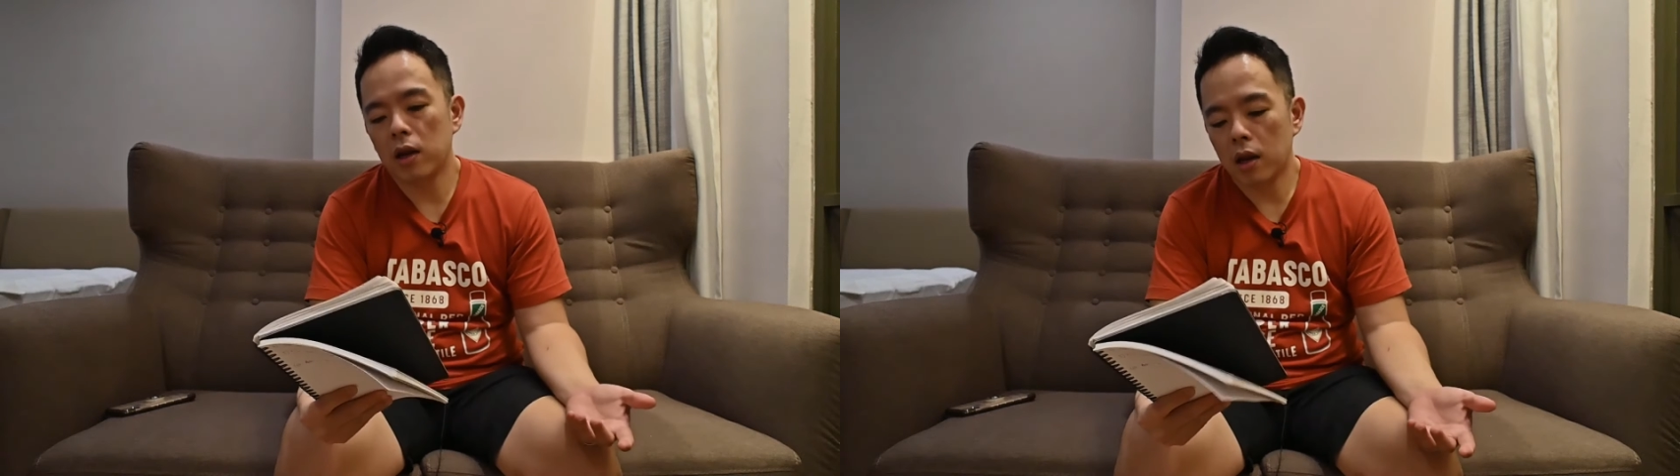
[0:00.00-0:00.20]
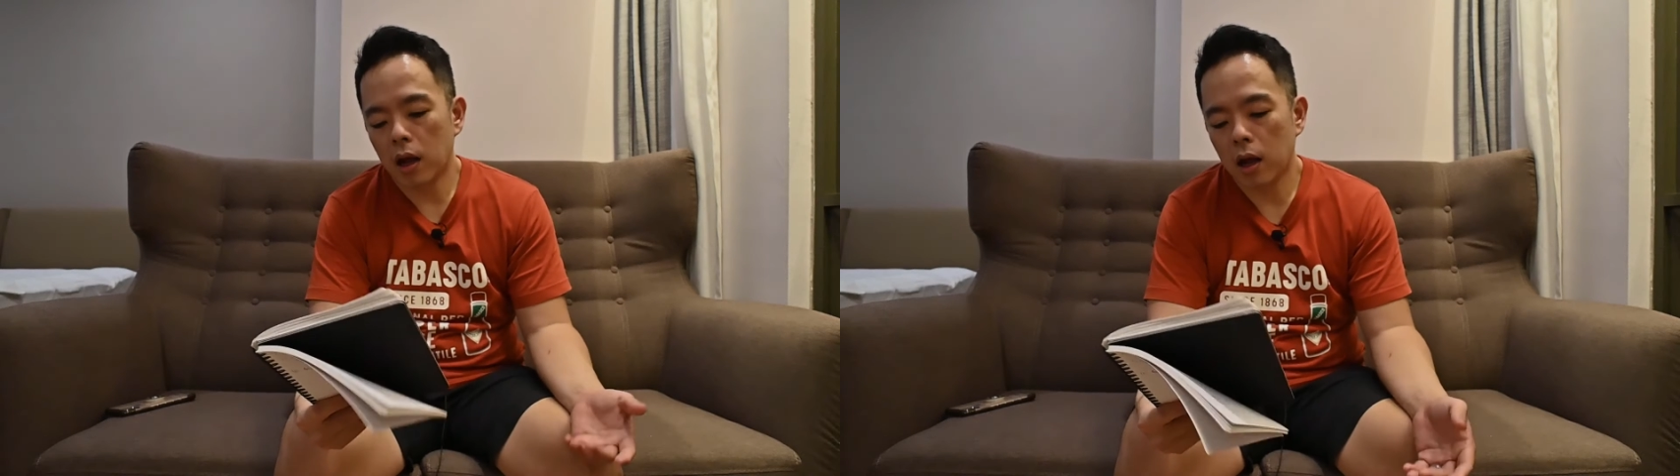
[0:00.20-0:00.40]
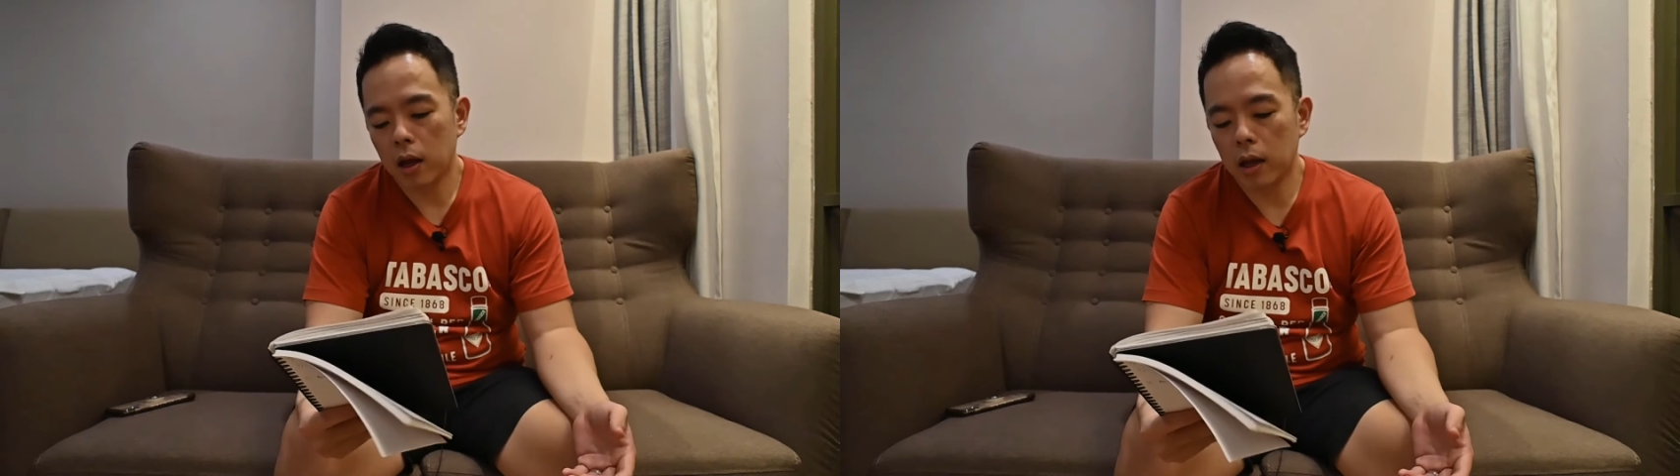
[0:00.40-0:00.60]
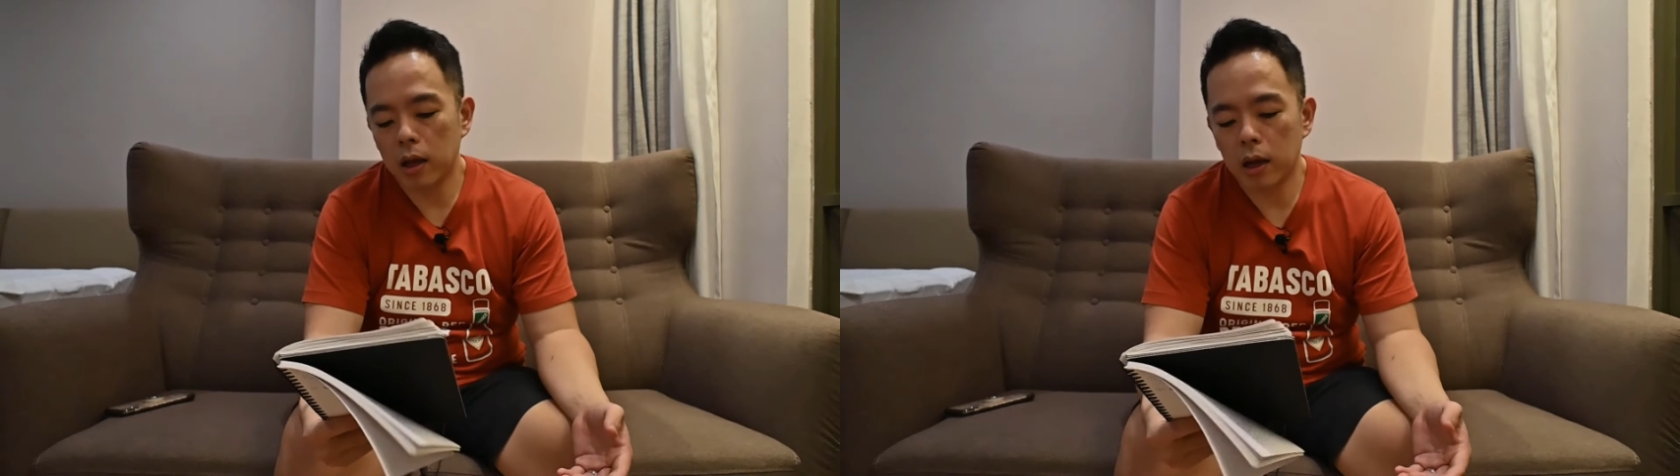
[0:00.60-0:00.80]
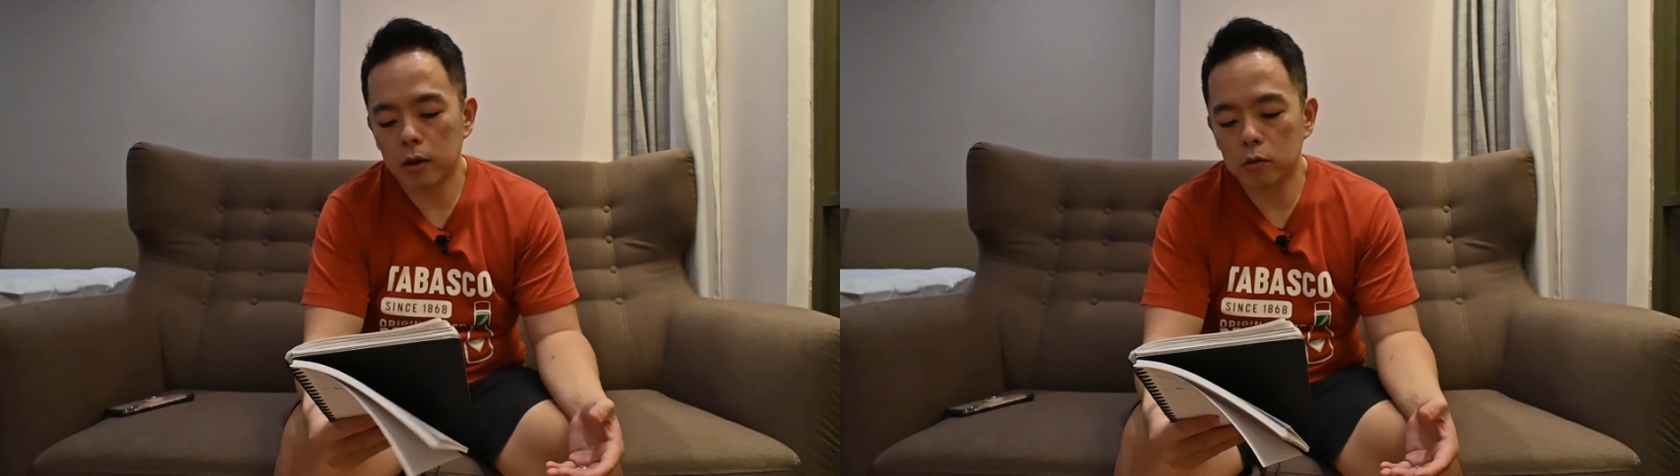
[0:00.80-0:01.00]
like,
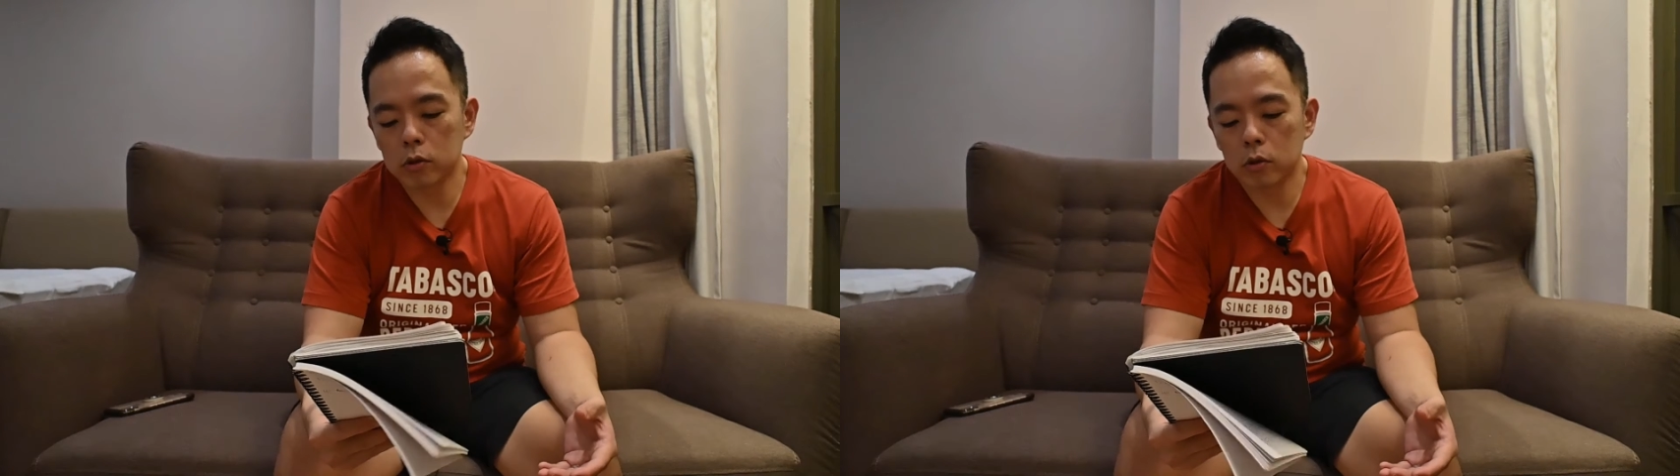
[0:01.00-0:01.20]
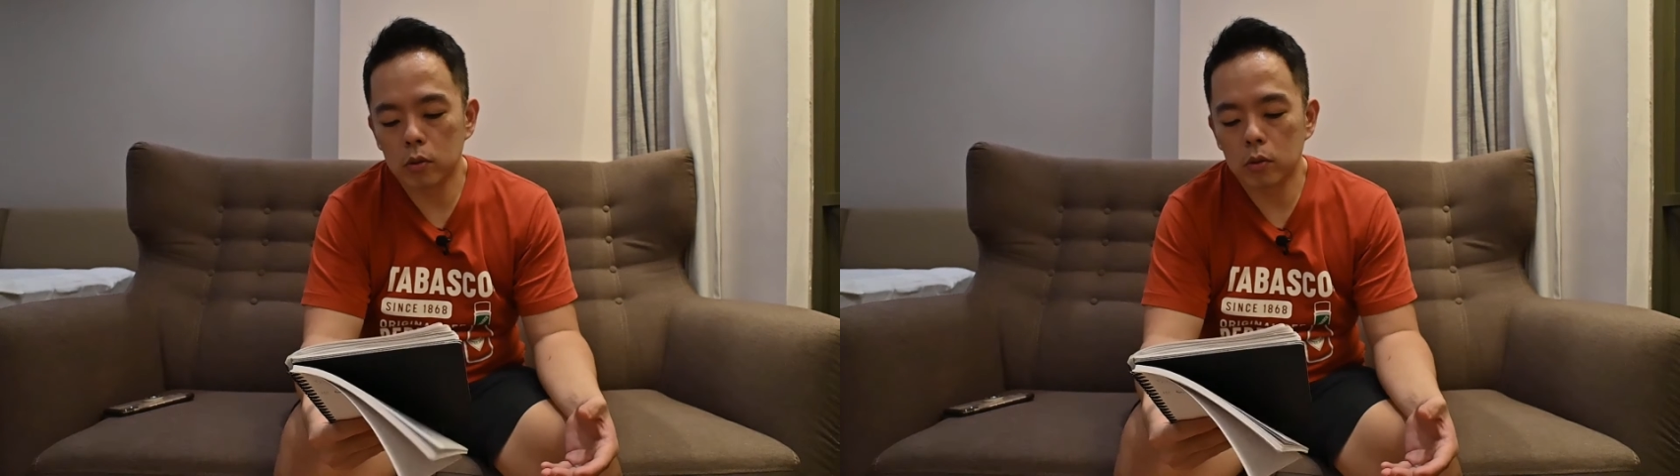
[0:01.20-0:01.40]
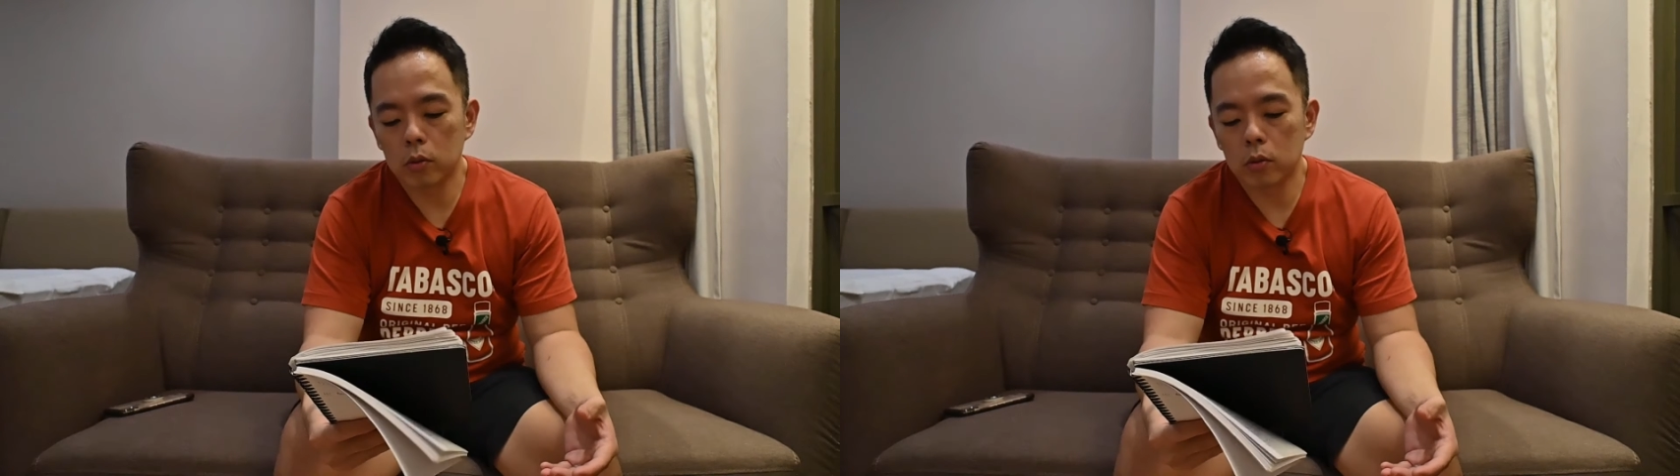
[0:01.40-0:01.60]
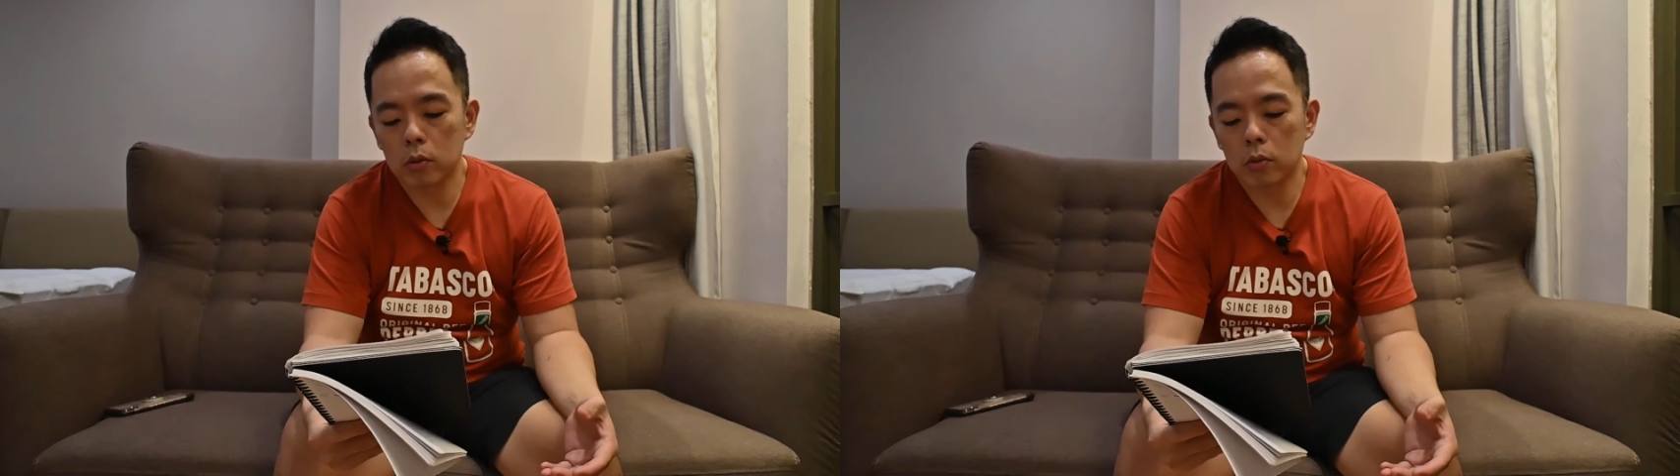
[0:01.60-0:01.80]
and also